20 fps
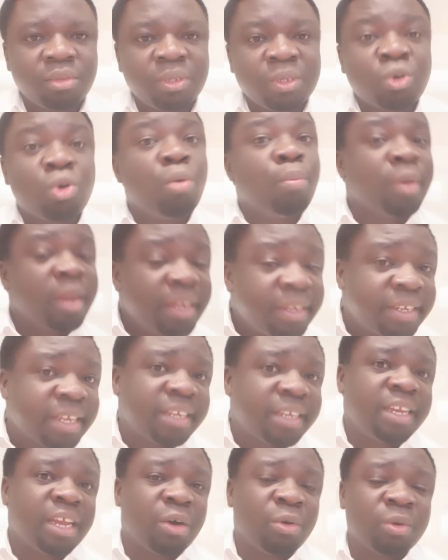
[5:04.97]
Complete
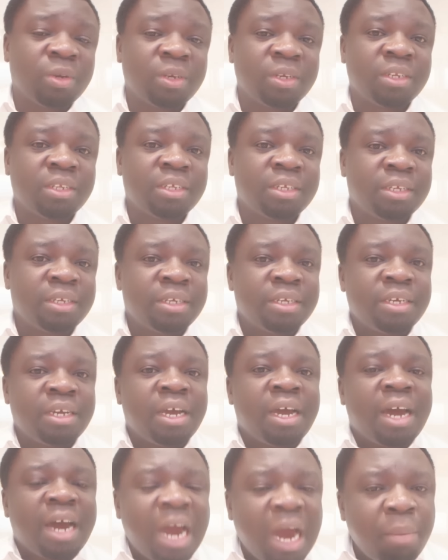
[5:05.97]
shutdown.
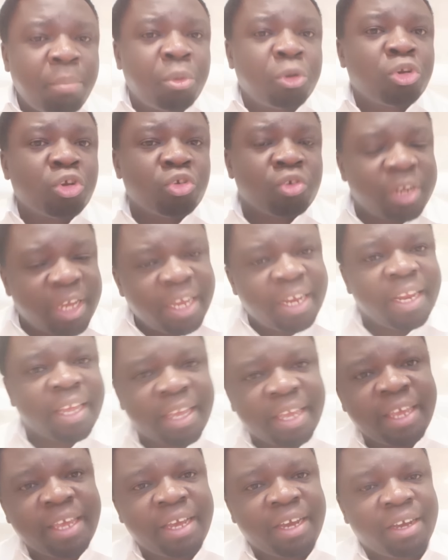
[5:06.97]
Hapo ndo
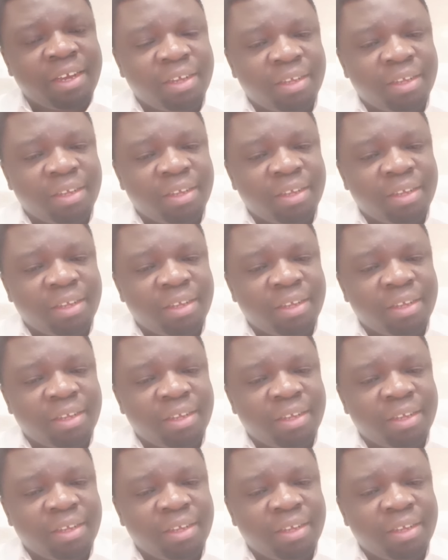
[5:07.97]
tunaelekea.